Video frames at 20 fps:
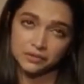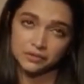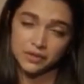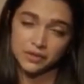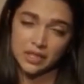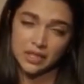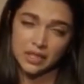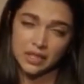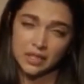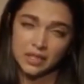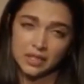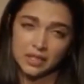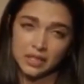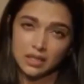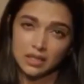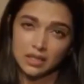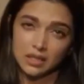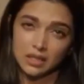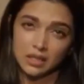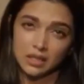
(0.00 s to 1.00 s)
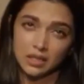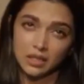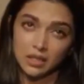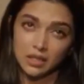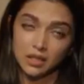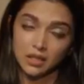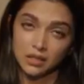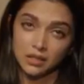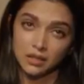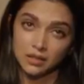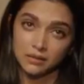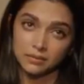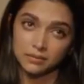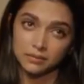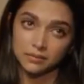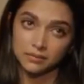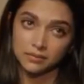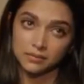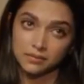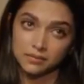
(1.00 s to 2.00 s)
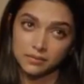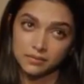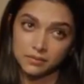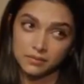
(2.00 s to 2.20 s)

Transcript: of um,